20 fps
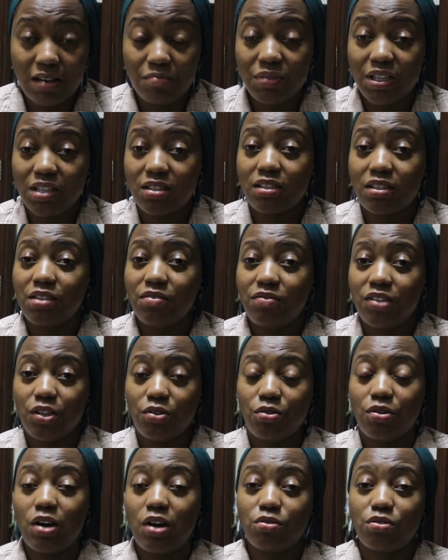I'm just giving
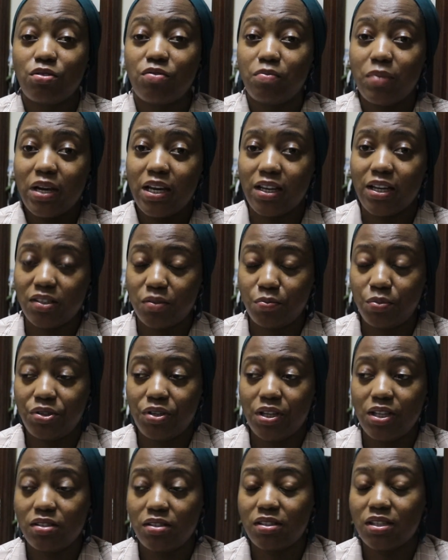you out of my
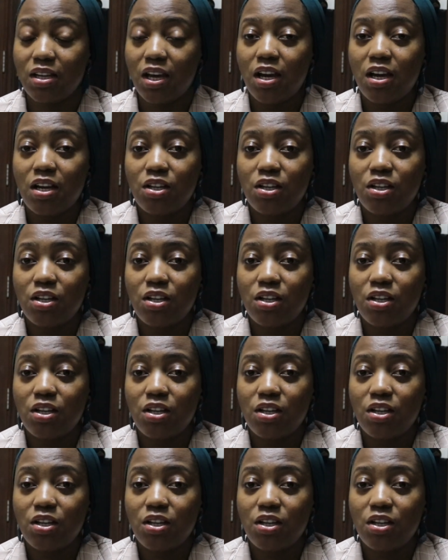experience.